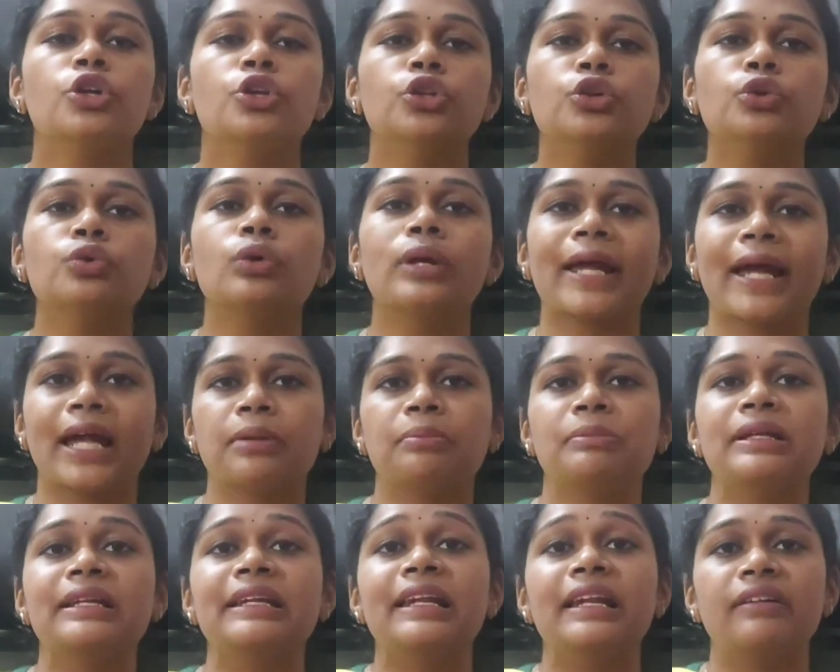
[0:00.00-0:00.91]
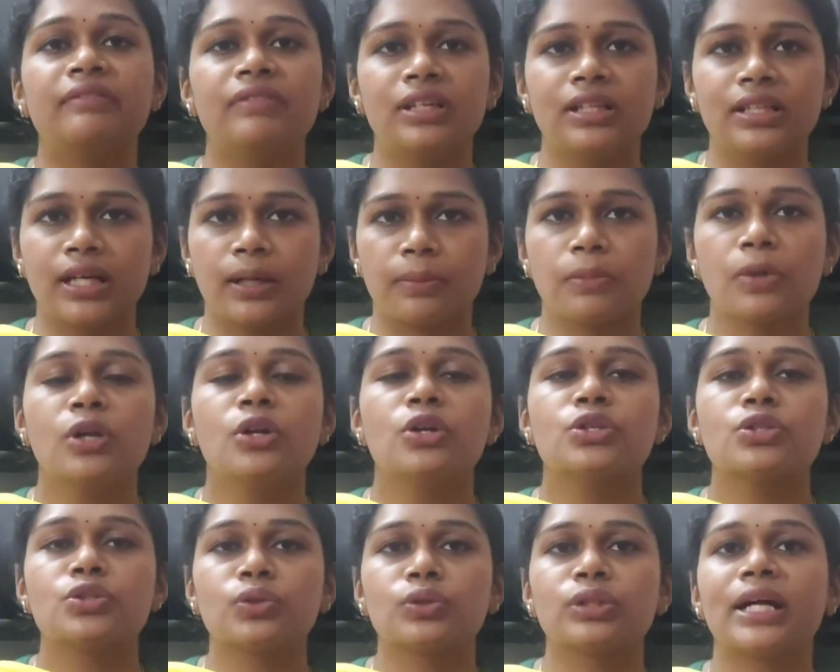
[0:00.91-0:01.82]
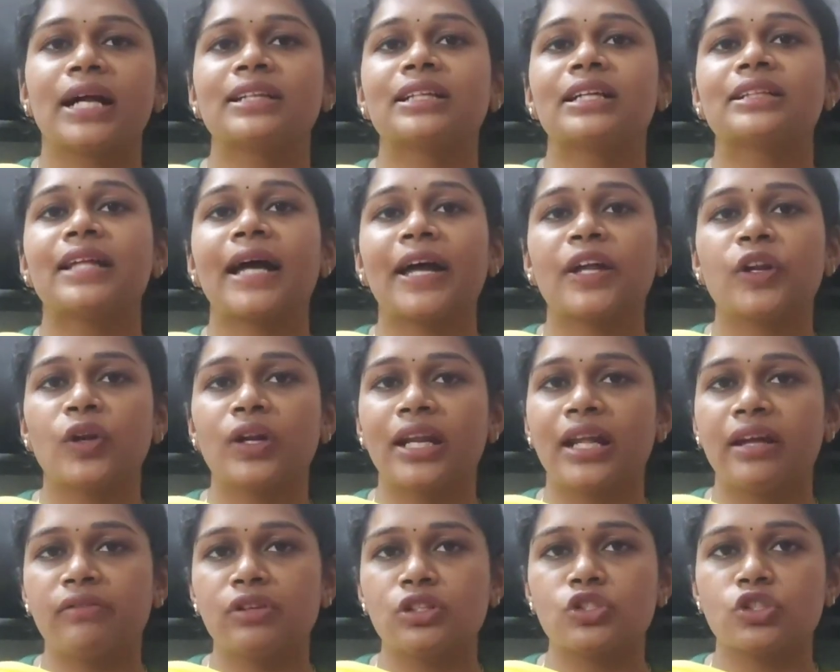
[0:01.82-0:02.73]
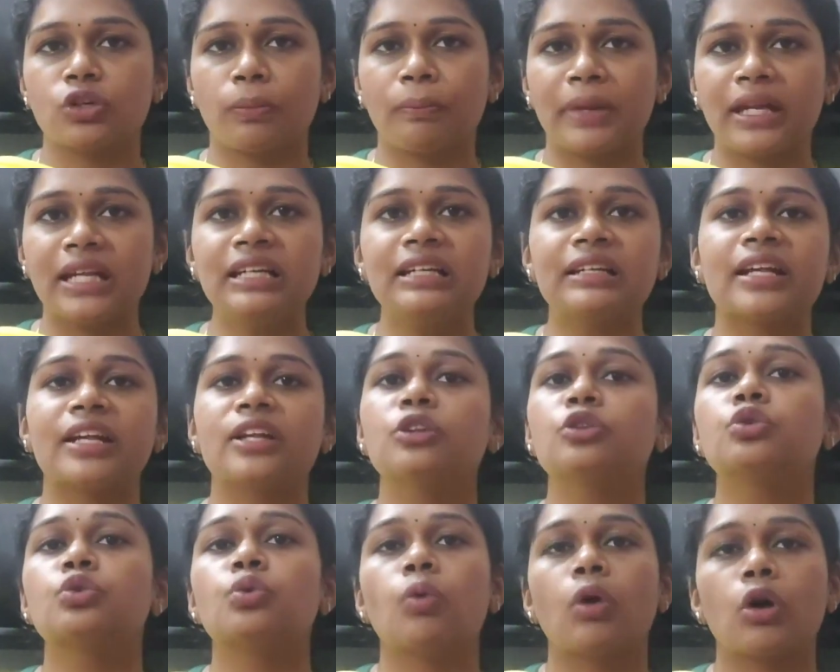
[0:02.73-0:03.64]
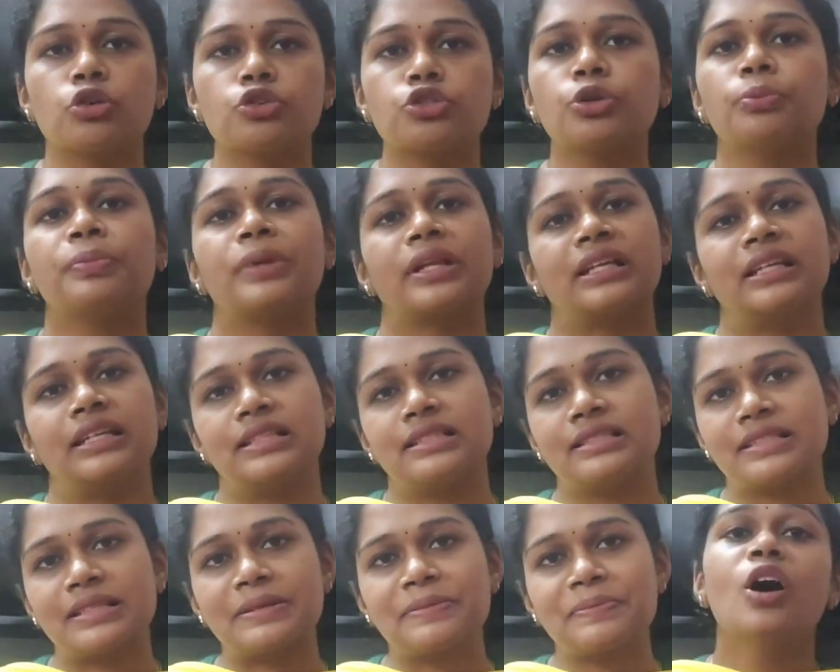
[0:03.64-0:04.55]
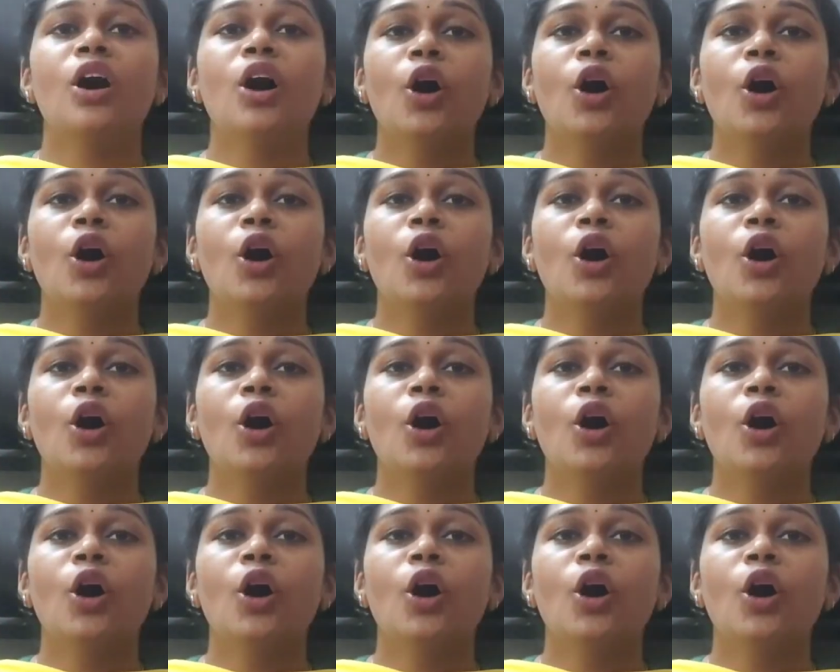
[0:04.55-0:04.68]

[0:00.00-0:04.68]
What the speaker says: you can be leveled up so that the thyroid levels are maintained throughout your pregnancy.